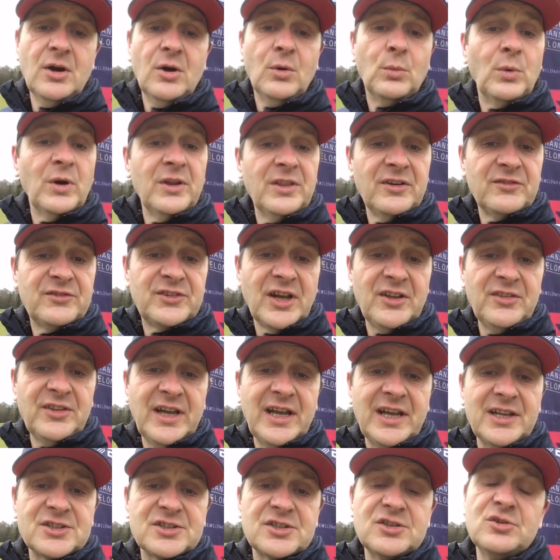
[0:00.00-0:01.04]
When they've done
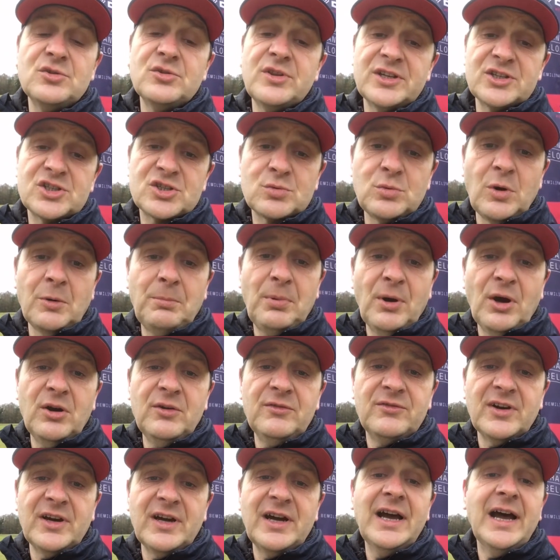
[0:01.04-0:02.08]
that, you then swap
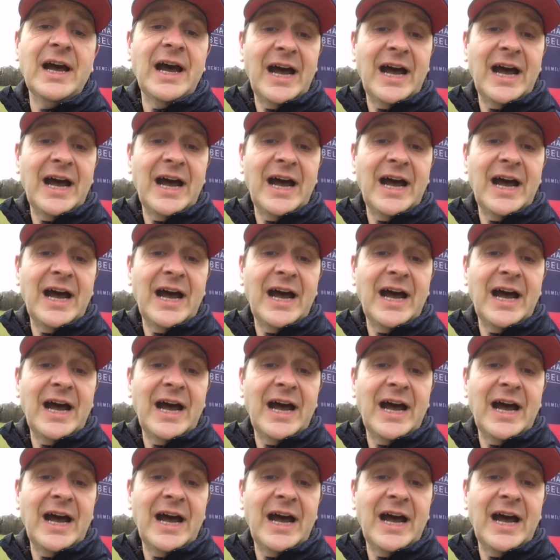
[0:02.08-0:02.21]
over